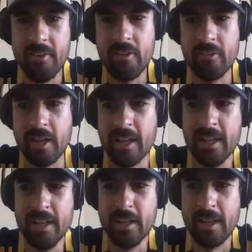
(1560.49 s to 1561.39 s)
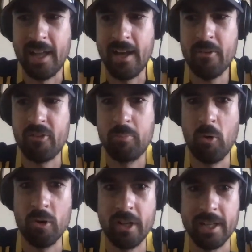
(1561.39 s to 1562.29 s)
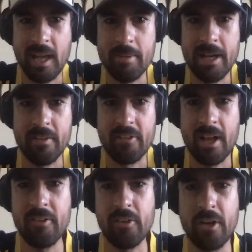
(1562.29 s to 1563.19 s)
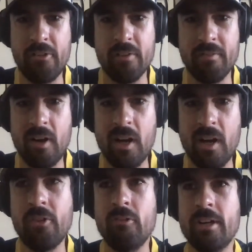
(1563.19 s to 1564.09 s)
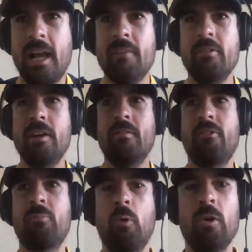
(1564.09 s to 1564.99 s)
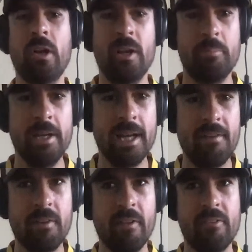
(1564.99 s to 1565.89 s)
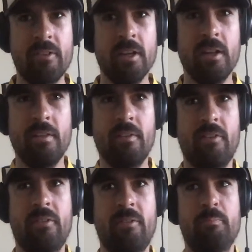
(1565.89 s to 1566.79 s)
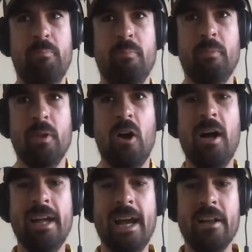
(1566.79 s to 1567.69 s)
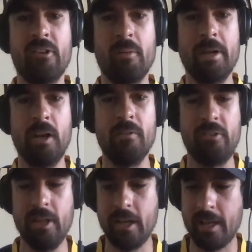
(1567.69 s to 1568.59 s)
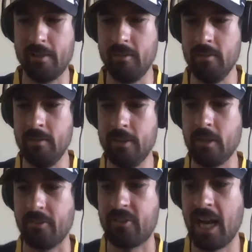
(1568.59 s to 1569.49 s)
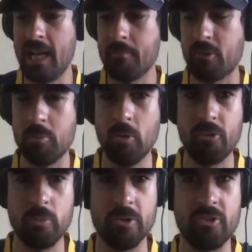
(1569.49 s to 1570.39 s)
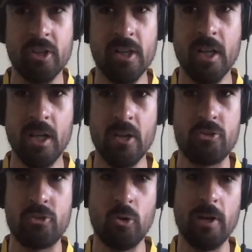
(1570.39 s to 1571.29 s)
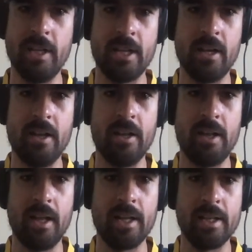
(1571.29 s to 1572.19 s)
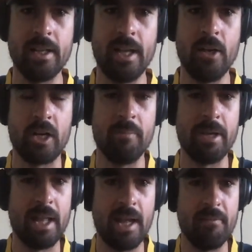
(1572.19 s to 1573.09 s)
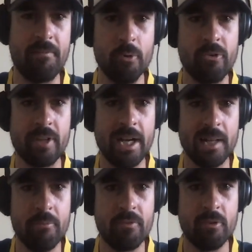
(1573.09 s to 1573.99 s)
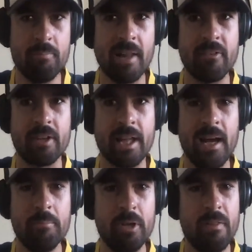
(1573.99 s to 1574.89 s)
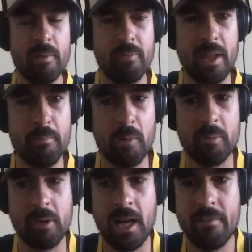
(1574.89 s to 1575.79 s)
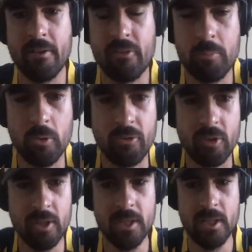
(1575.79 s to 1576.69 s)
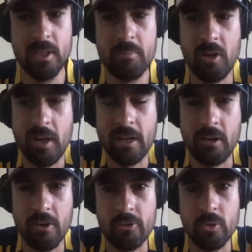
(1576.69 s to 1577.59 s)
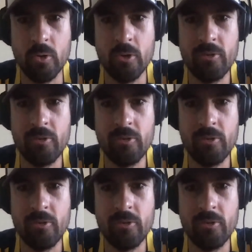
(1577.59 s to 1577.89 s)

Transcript: I guess it's like, how is sport going to come out of this? How is it going to survive? What's the recovery of sport going to be after this this hiatus? I mean, obviously you got a you got stadium sports, which surely are going to uh, are not going to be able to fill stadiums for months to come. You know, they, they might be playing those sports behind closed